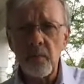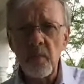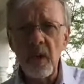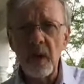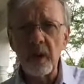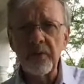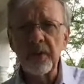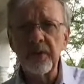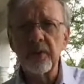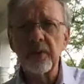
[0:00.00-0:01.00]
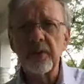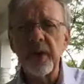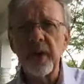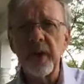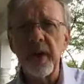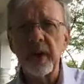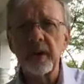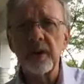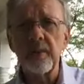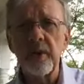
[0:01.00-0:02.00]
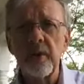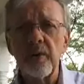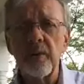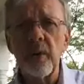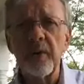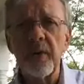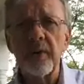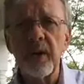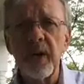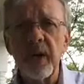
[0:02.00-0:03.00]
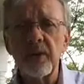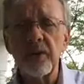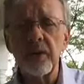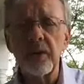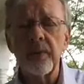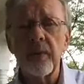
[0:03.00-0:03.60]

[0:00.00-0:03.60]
and our sister Sharon Exum, who both have cancer.